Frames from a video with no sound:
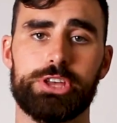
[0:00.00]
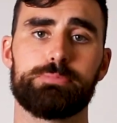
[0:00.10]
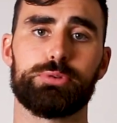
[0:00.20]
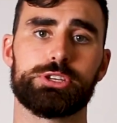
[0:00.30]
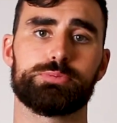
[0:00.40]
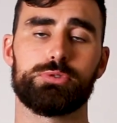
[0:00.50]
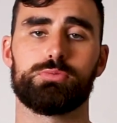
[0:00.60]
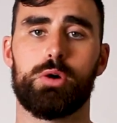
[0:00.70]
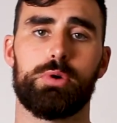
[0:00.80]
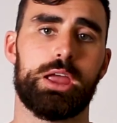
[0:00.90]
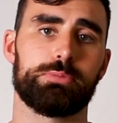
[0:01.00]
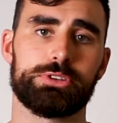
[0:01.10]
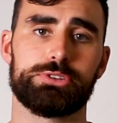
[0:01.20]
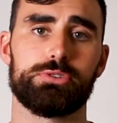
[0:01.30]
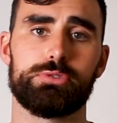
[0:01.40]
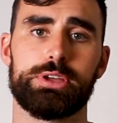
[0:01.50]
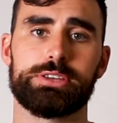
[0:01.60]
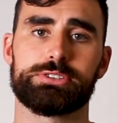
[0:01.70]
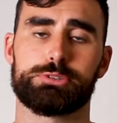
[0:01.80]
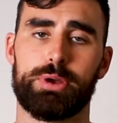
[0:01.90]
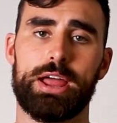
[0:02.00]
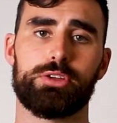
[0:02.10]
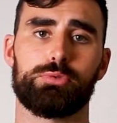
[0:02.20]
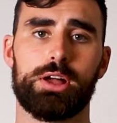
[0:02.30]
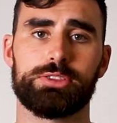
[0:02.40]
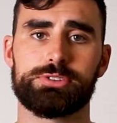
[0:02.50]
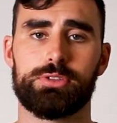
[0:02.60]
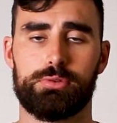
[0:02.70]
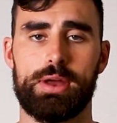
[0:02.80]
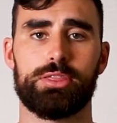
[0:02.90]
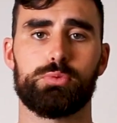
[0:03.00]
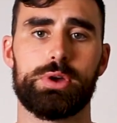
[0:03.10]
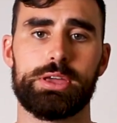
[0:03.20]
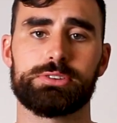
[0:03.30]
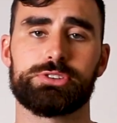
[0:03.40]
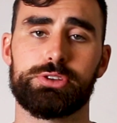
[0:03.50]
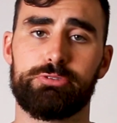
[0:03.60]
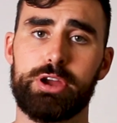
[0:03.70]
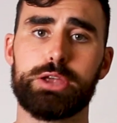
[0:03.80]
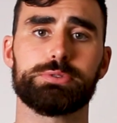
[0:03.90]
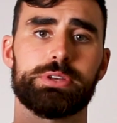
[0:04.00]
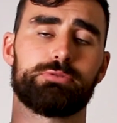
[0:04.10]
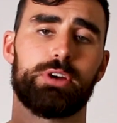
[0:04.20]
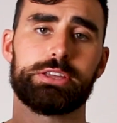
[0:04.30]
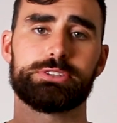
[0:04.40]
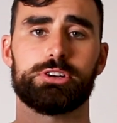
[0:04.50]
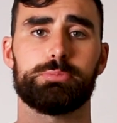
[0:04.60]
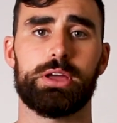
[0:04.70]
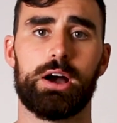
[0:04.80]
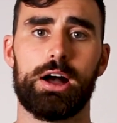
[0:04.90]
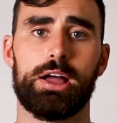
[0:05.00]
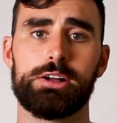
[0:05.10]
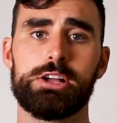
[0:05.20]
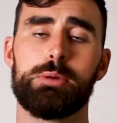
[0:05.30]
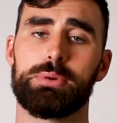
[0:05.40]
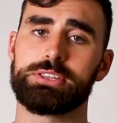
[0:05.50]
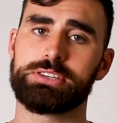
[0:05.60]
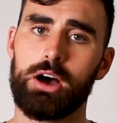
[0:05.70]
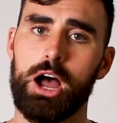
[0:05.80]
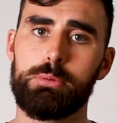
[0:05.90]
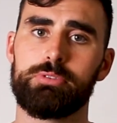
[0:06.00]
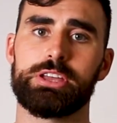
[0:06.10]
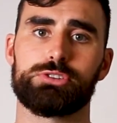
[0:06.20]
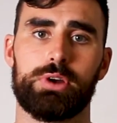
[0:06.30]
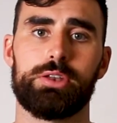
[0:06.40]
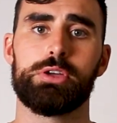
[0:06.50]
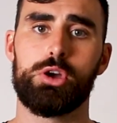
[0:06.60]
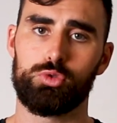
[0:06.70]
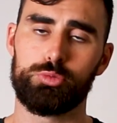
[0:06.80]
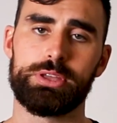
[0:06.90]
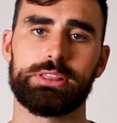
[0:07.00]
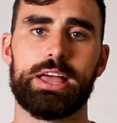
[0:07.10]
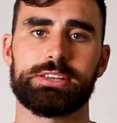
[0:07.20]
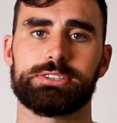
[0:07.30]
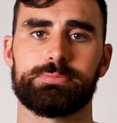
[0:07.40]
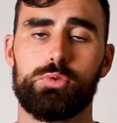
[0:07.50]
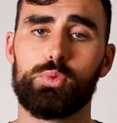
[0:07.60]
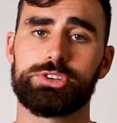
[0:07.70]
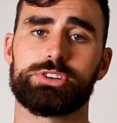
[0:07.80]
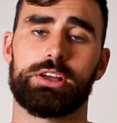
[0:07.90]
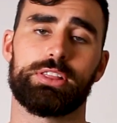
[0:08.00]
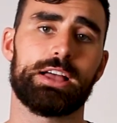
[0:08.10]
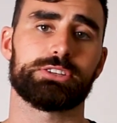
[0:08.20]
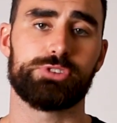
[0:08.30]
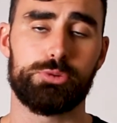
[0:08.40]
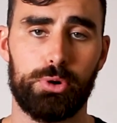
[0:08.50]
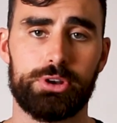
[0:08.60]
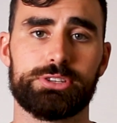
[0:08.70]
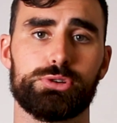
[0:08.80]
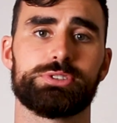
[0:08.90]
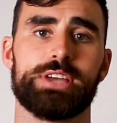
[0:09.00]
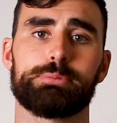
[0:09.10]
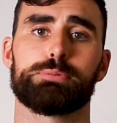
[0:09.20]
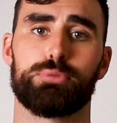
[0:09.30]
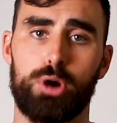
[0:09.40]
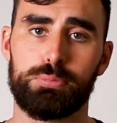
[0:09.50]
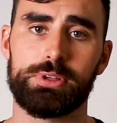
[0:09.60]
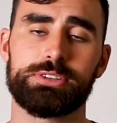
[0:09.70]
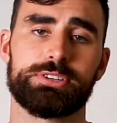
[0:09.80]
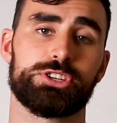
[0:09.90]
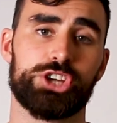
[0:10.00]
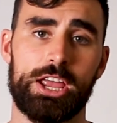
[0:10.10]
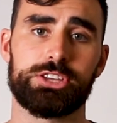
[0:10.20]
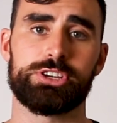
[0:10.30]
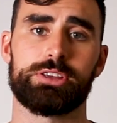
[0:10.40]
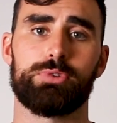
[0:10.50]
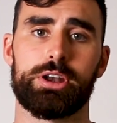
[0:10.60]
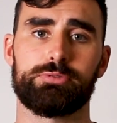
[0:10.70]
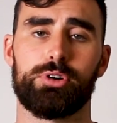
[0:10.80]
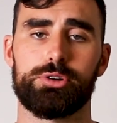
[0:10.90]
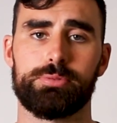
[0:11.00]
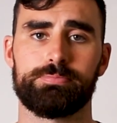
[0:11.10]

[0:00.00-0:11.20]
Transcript: in principle, what we're aiming to do is spread out the runs throughout the week. So your frequency of running is going to be higher, but the time of each run will be less, which allows for your body to adapt properly to the change in running volume.